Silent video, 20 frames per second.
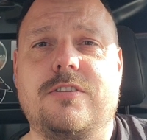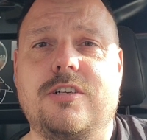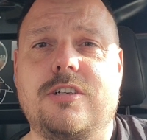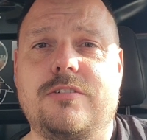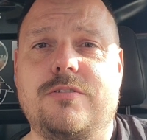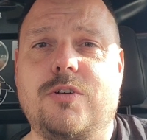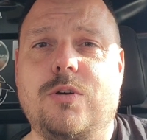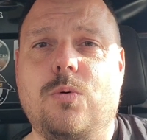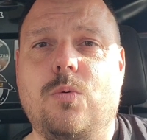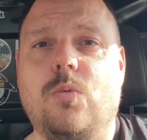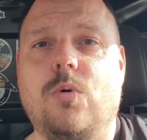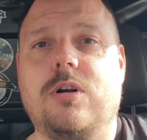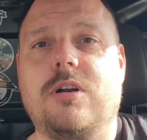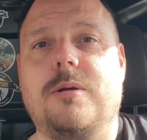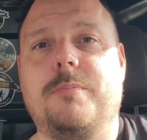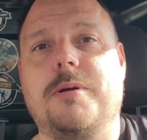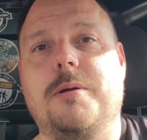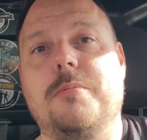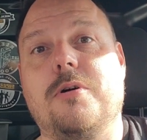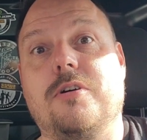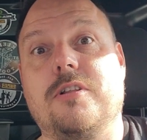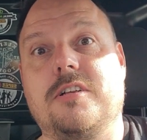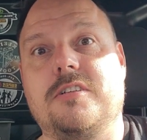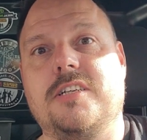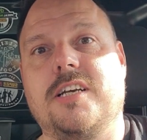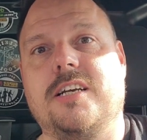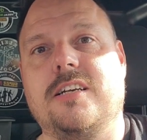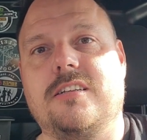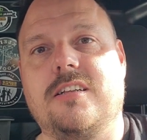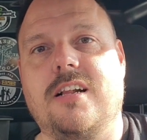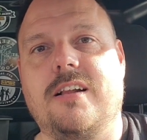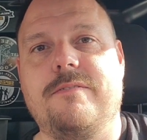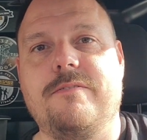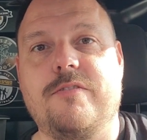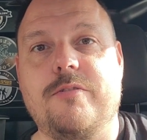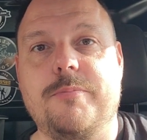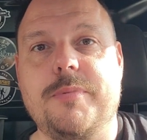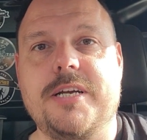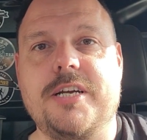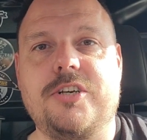So for those of you who want a bit more of the technical
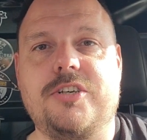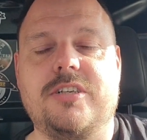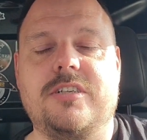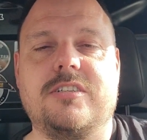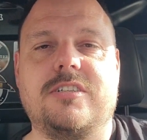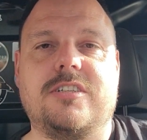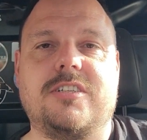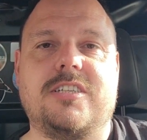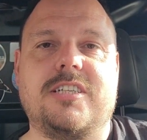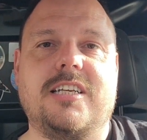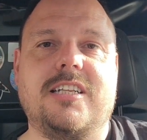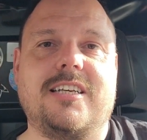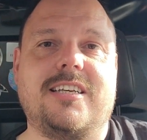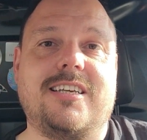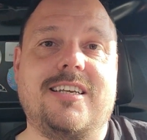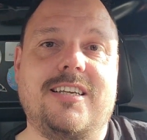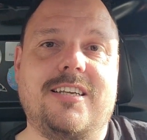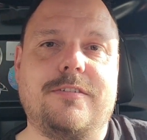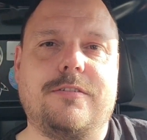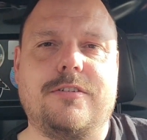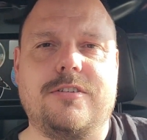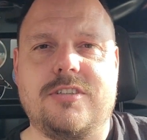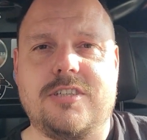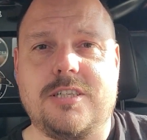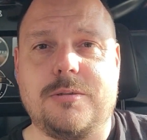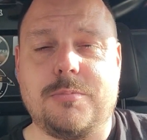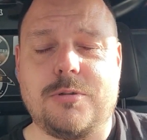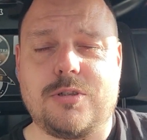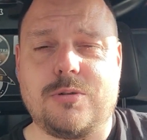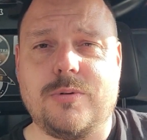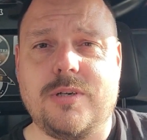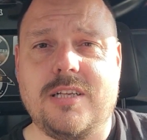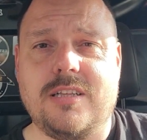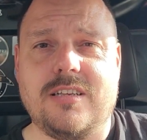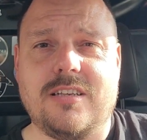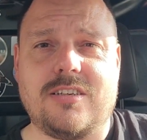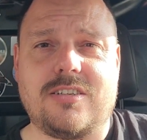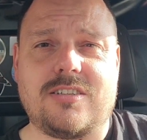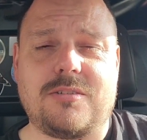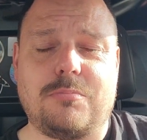information to see the key differences
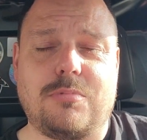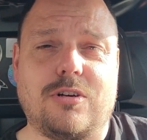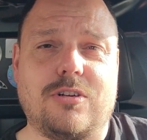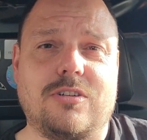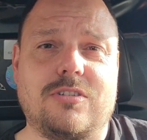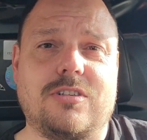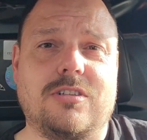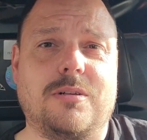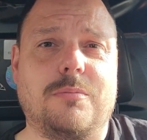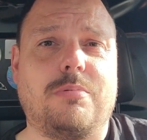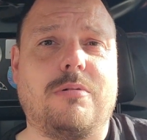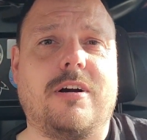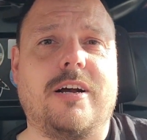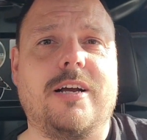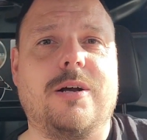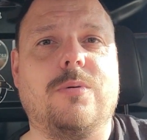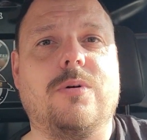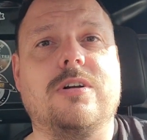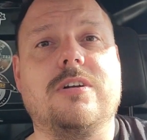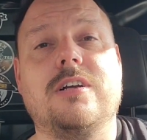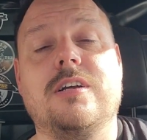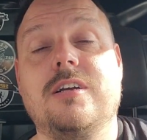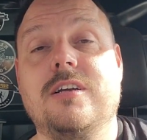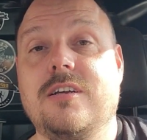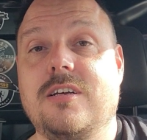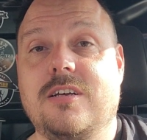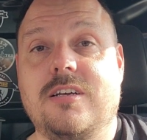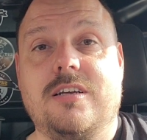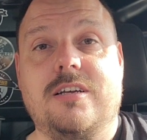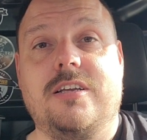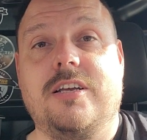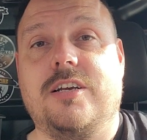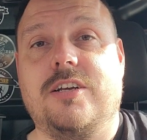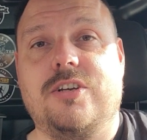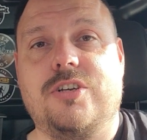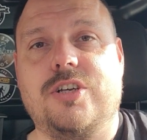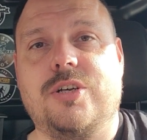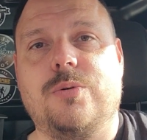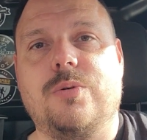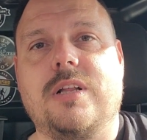between this product and the prior one, you
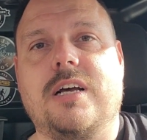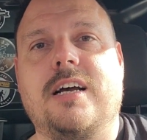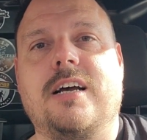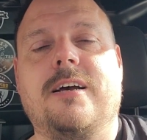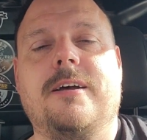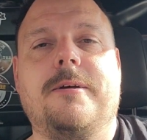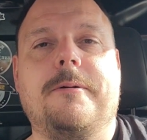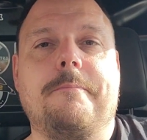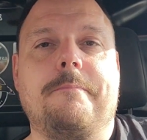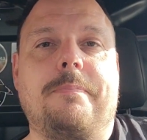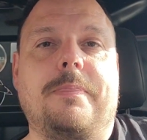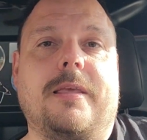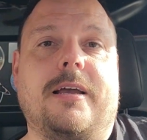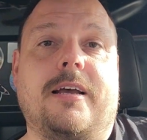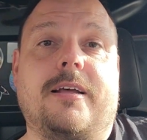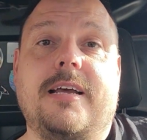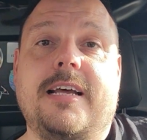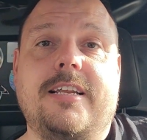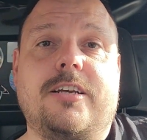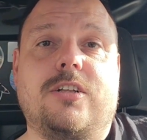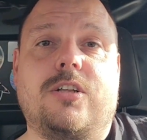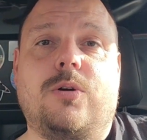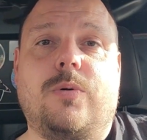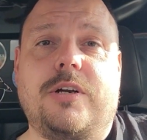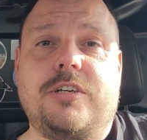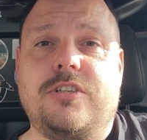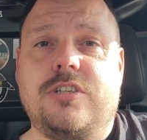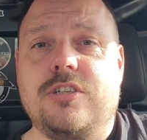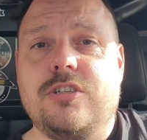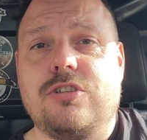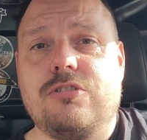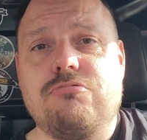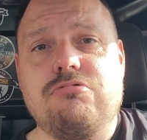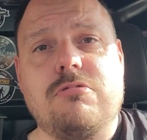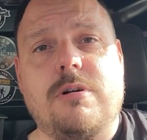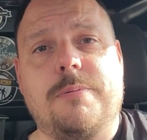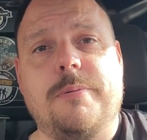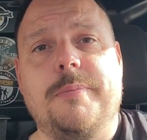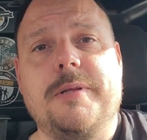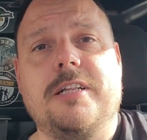can do that. Uh, any other questions,
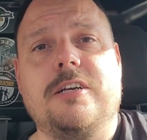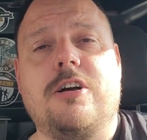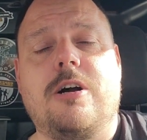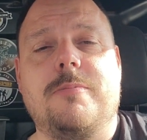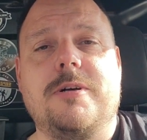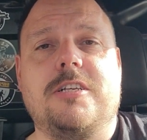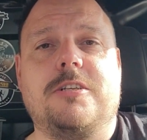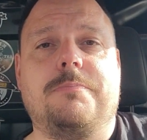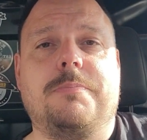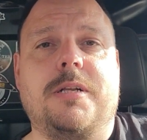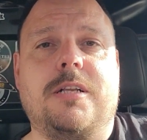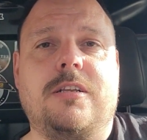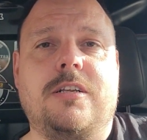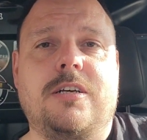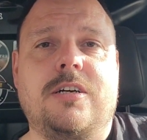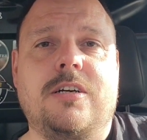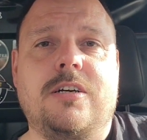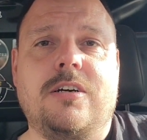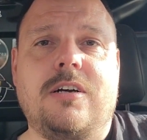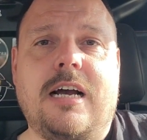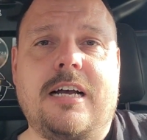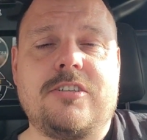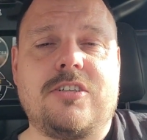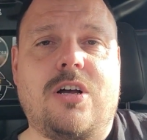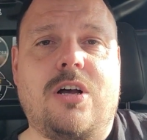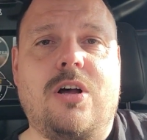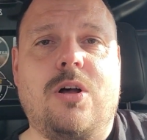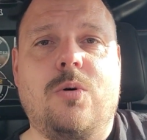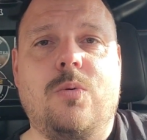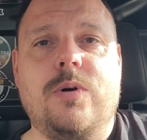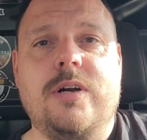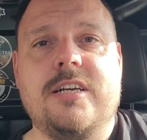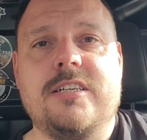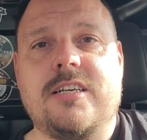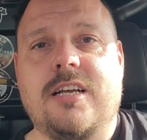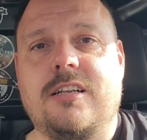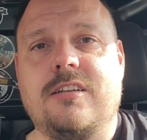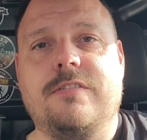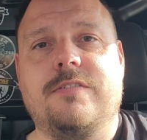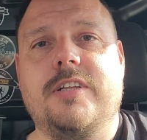drop them in the comments below. As
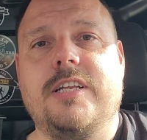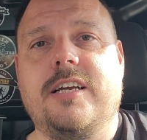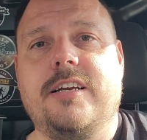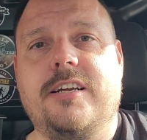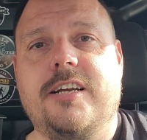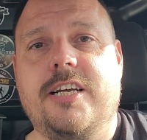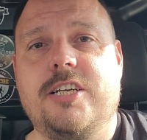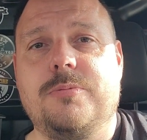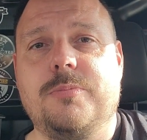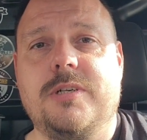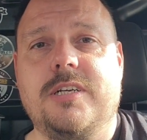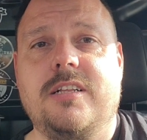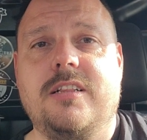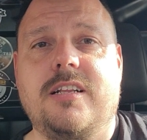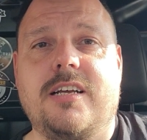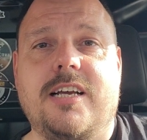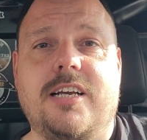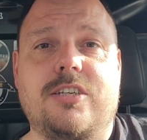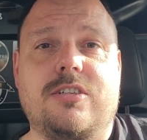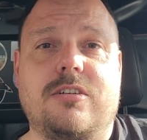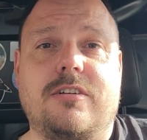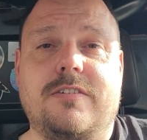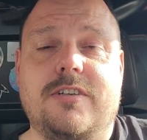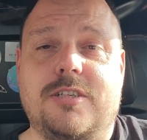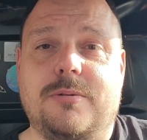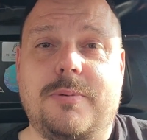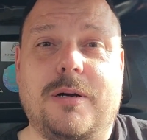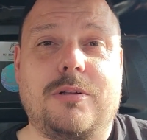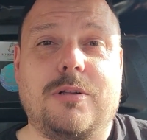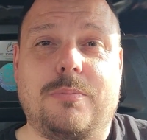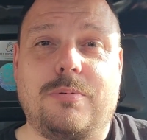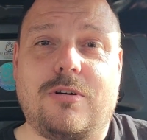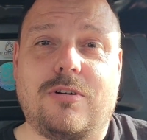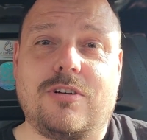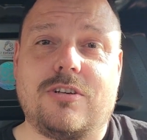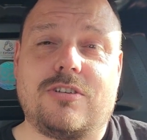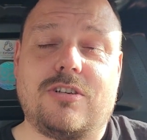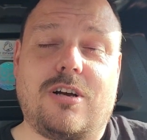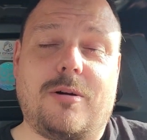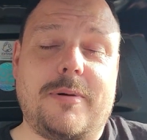always, I love the engagement in there. So if it's about the
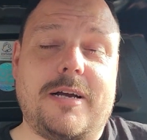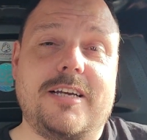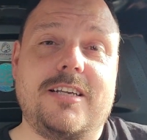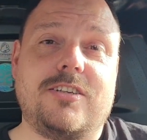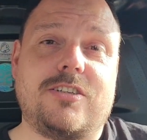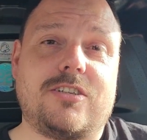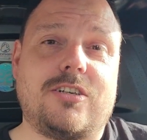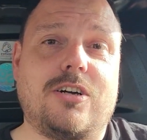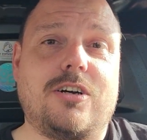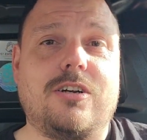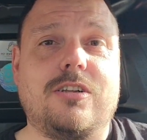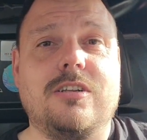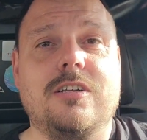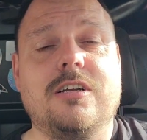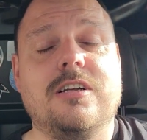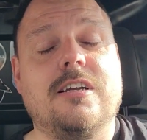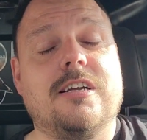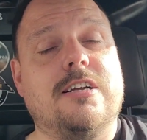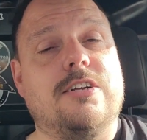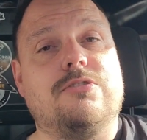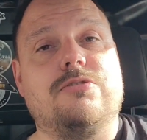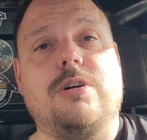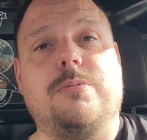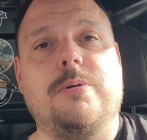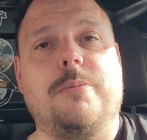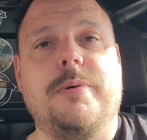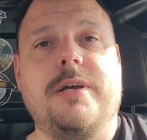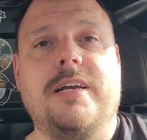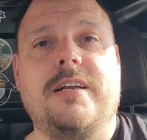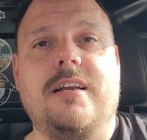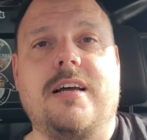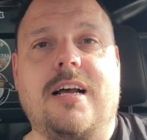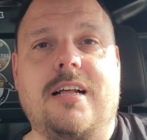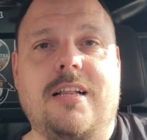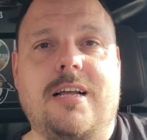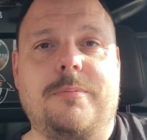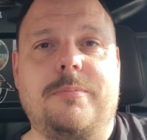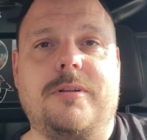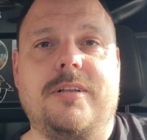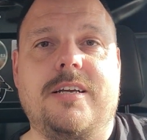product or my install, drop them in.
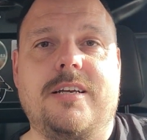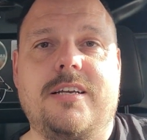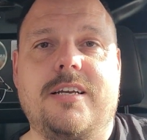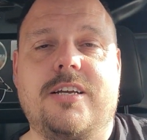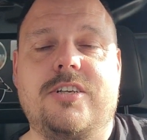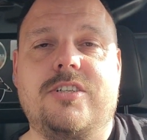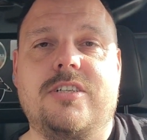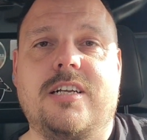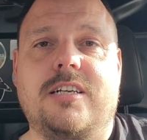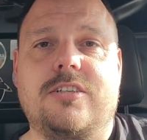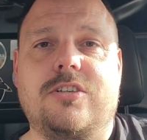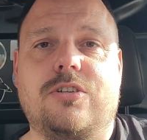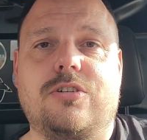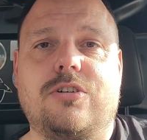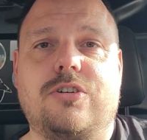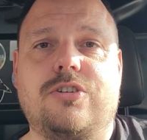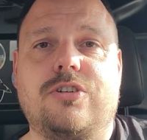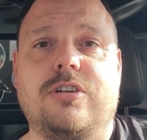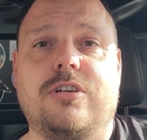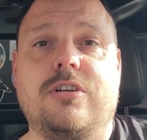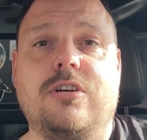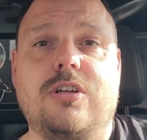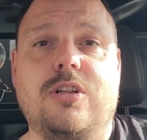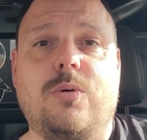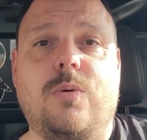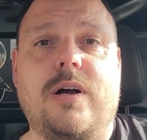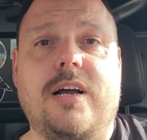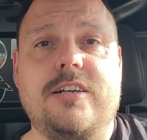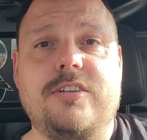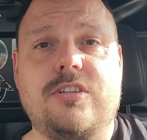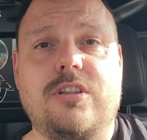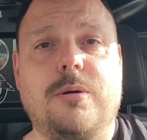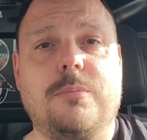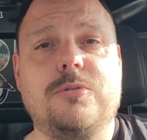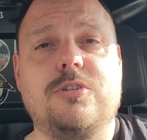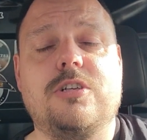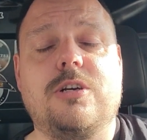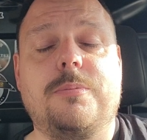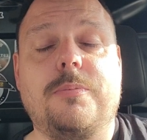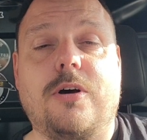I'll happily engage in that discussion. Otherwise,
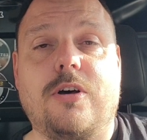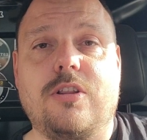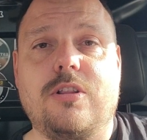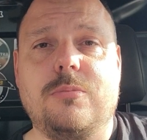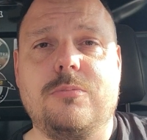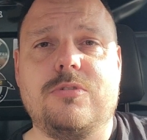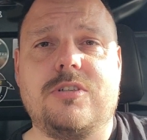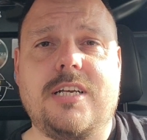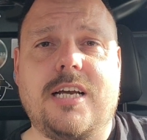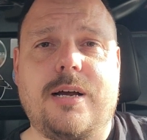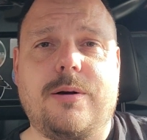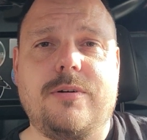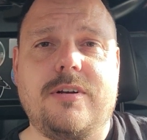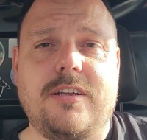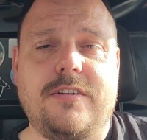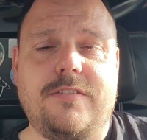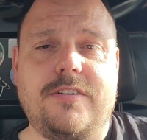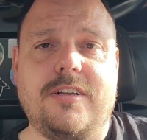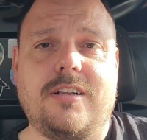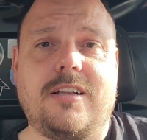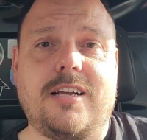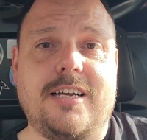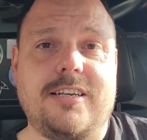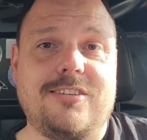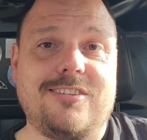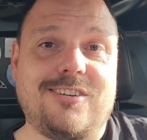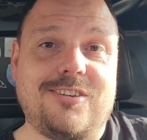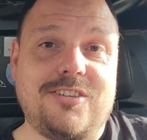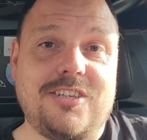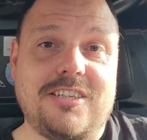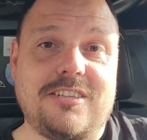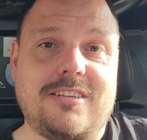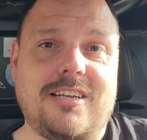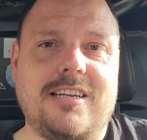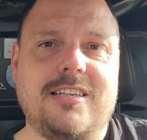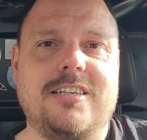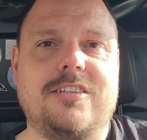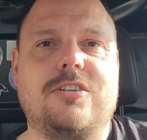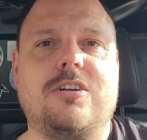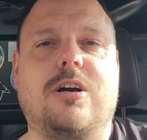thumbs up or thumbs down if you liked or
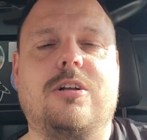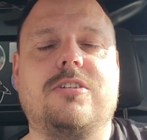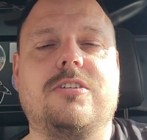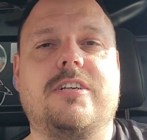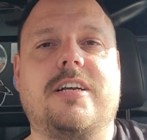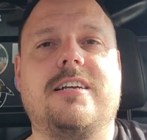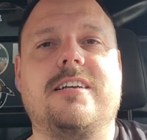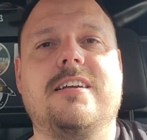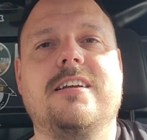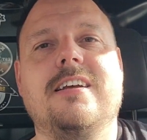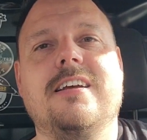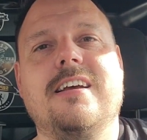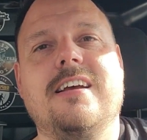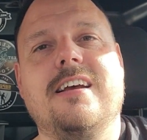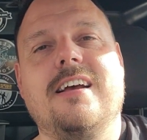disliked this content.